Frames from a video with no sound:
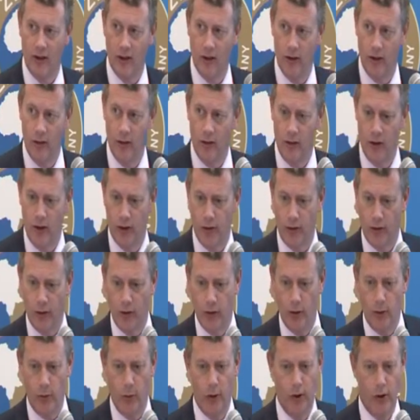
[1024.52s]
to the
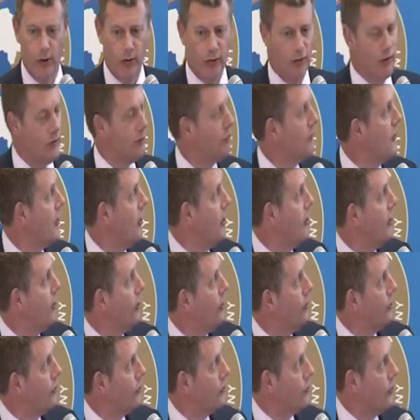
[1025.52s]
offshore world.
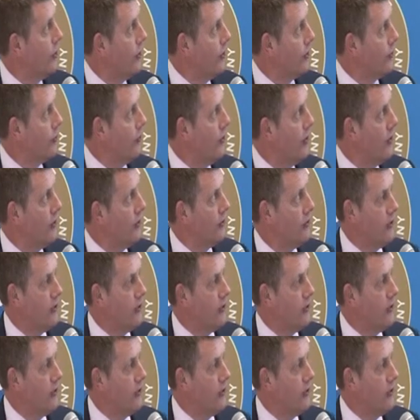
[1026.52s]
Strikes rights,